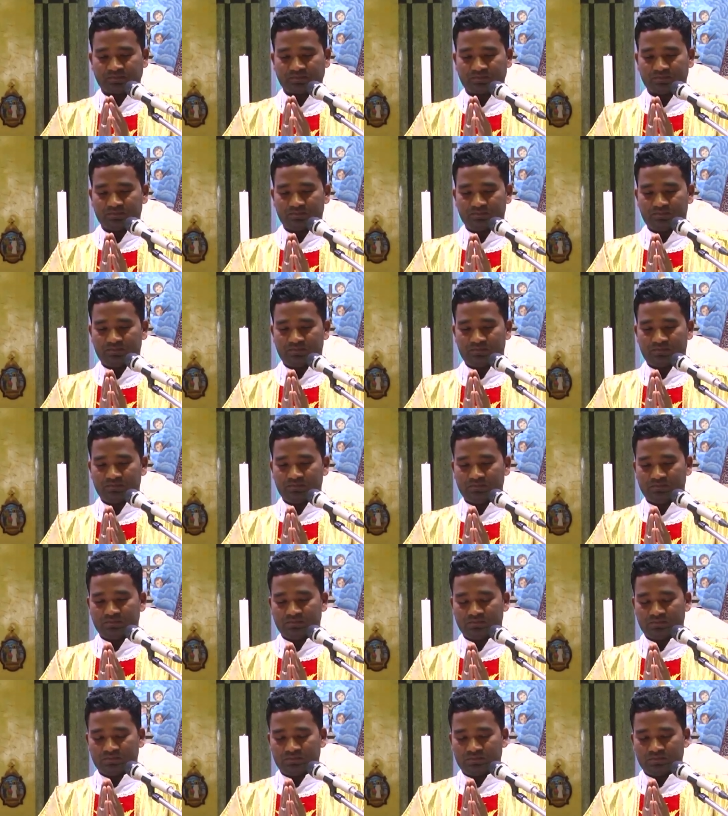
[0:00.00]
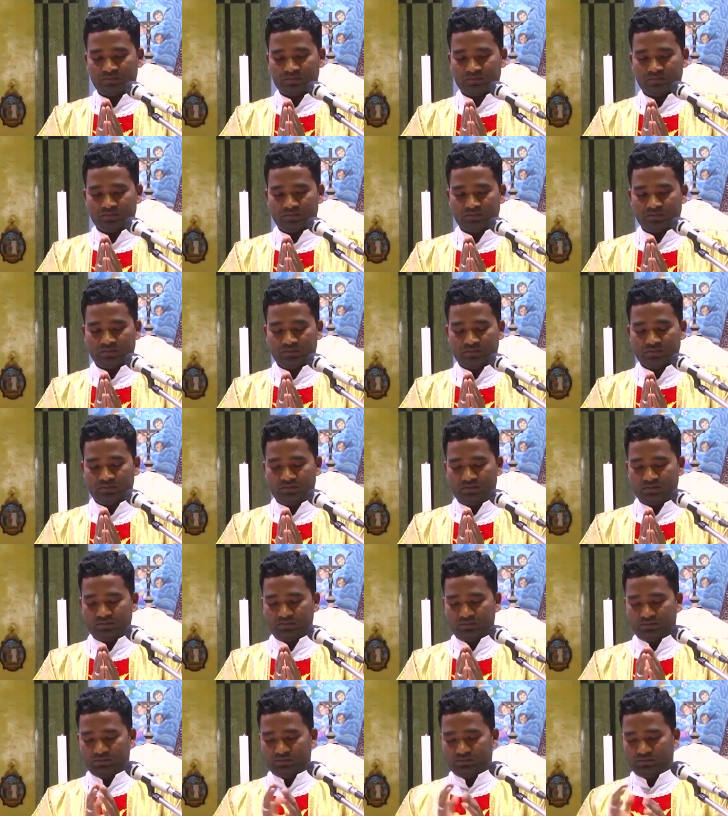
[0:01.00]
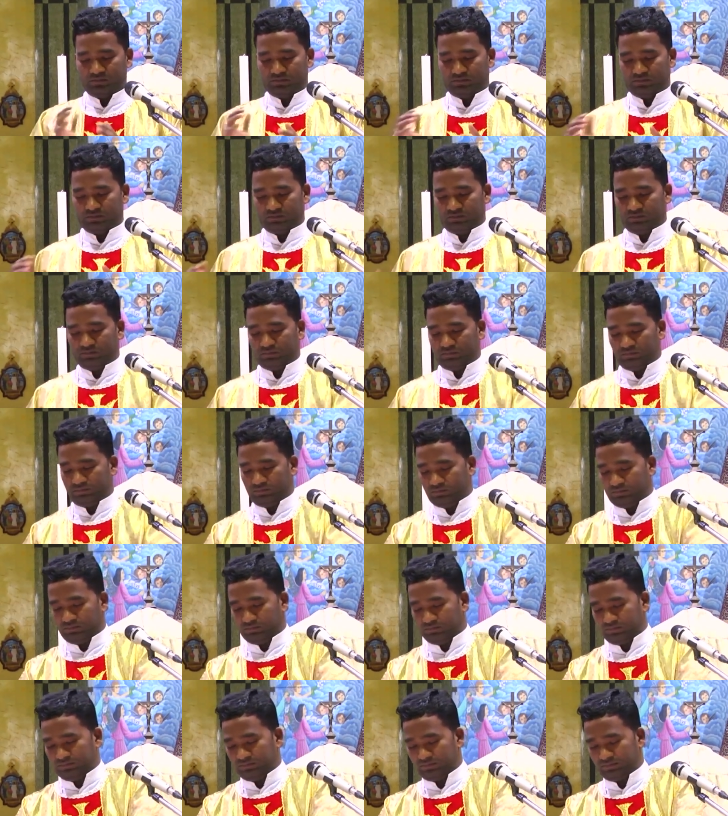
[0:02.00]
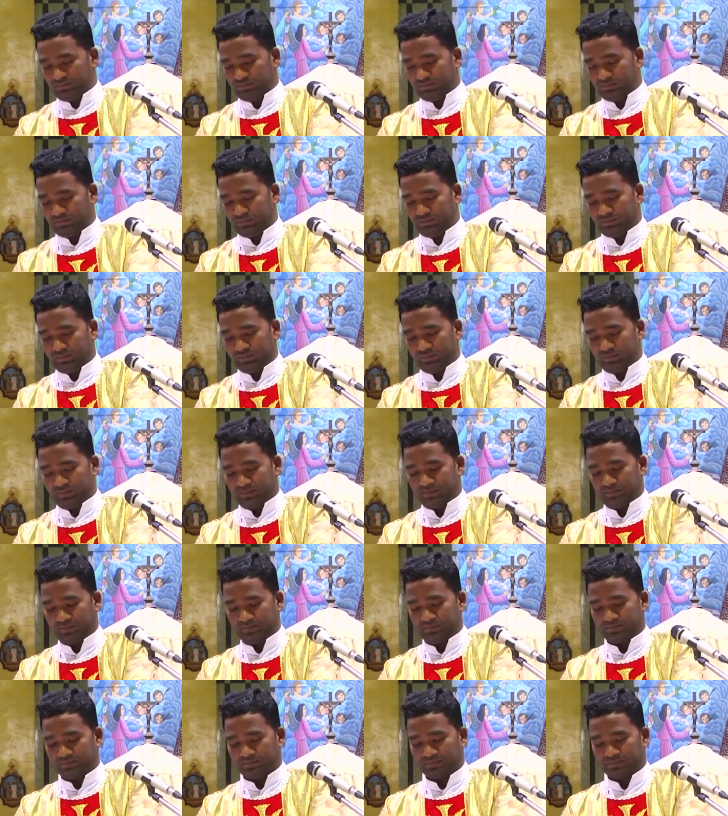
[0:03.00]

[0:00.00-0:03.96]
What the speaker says: Nobody speaks.